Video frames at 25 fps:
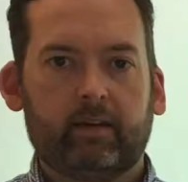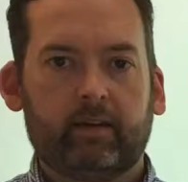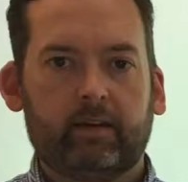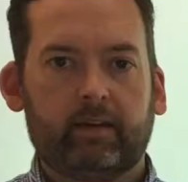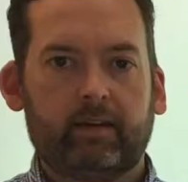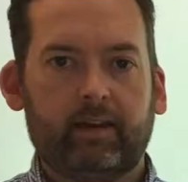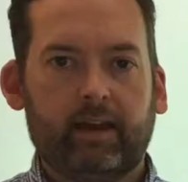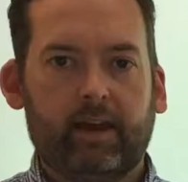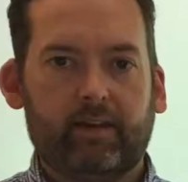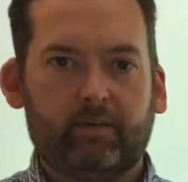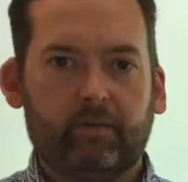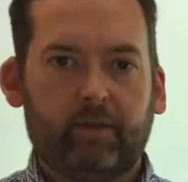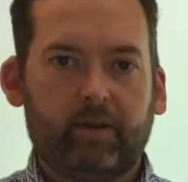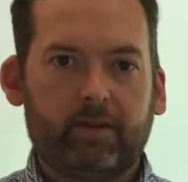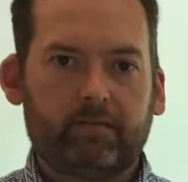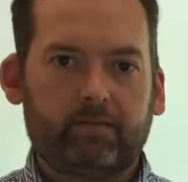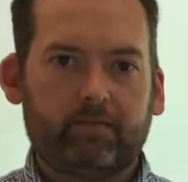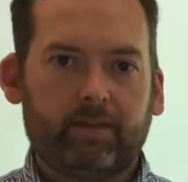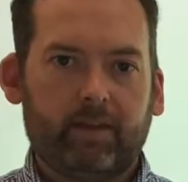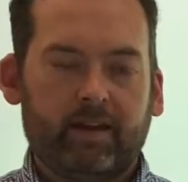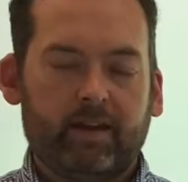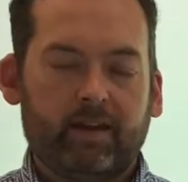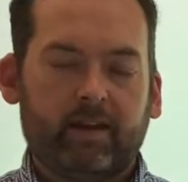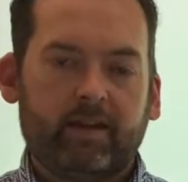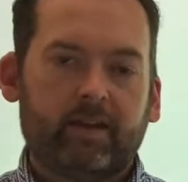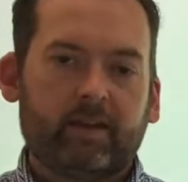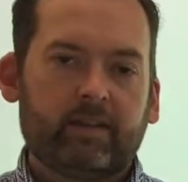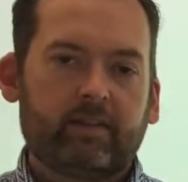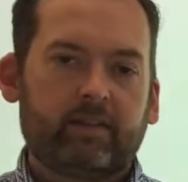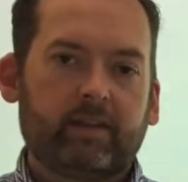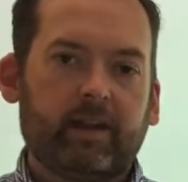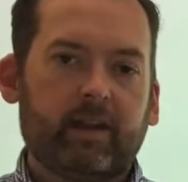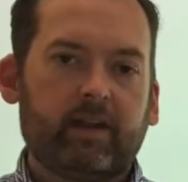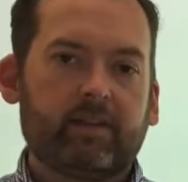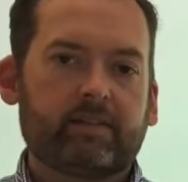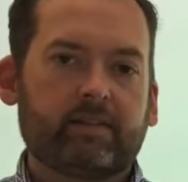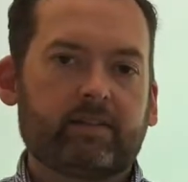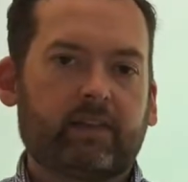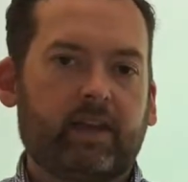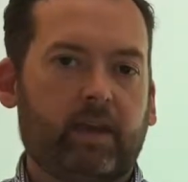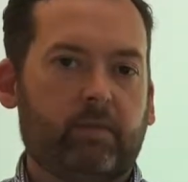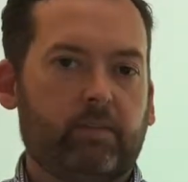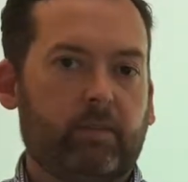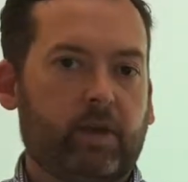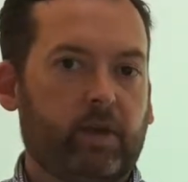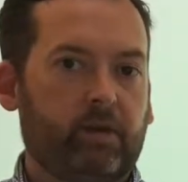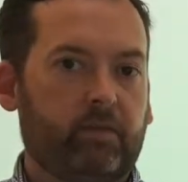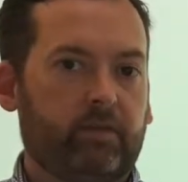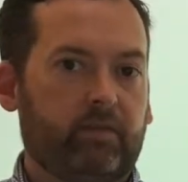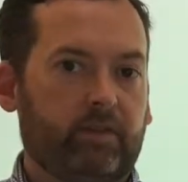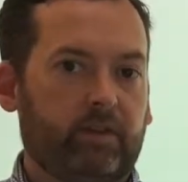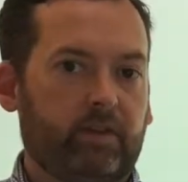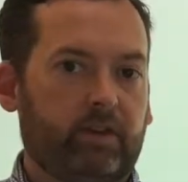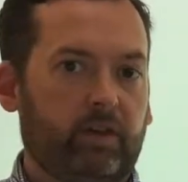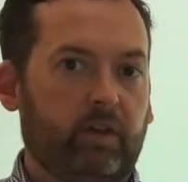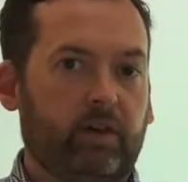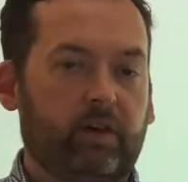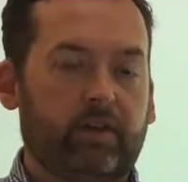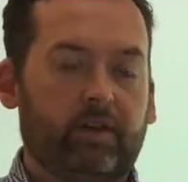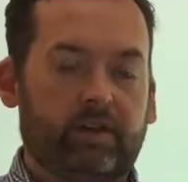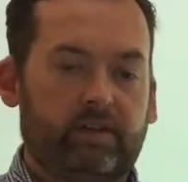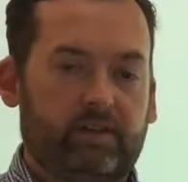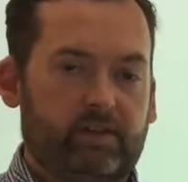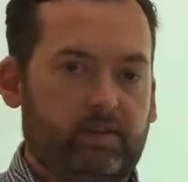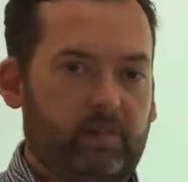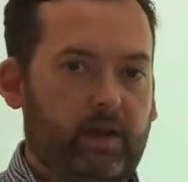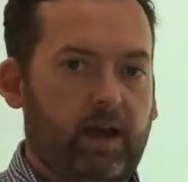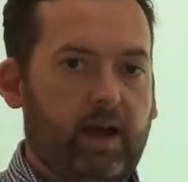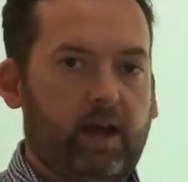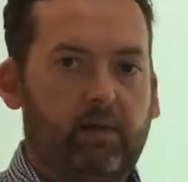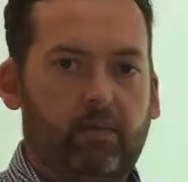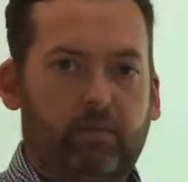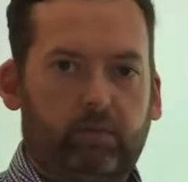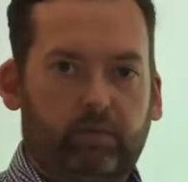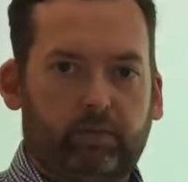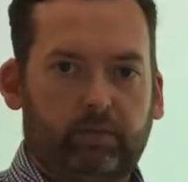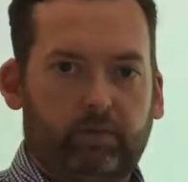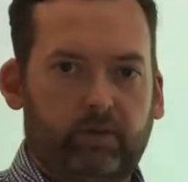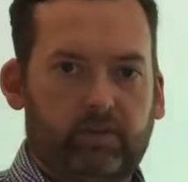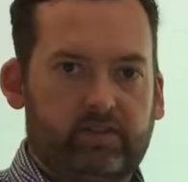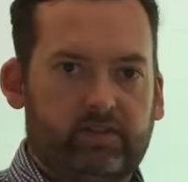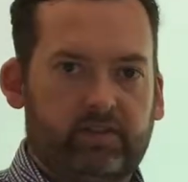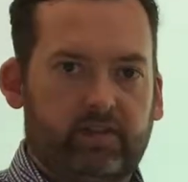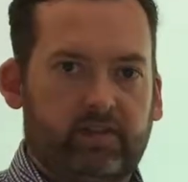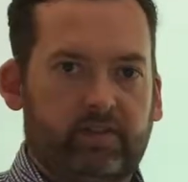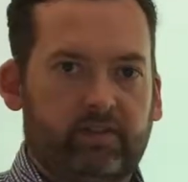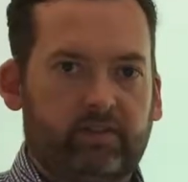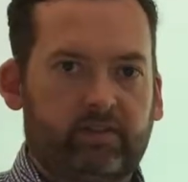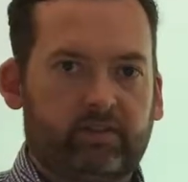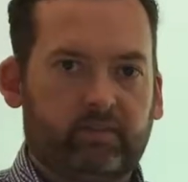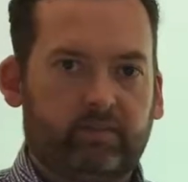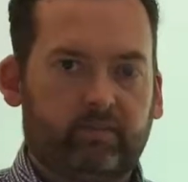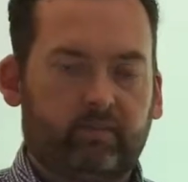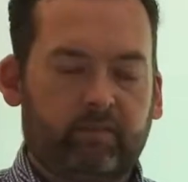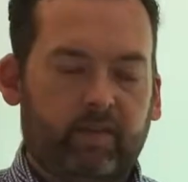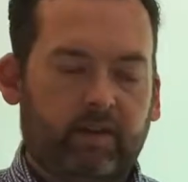G'day everyone. Today's Chem Help video is about proteins.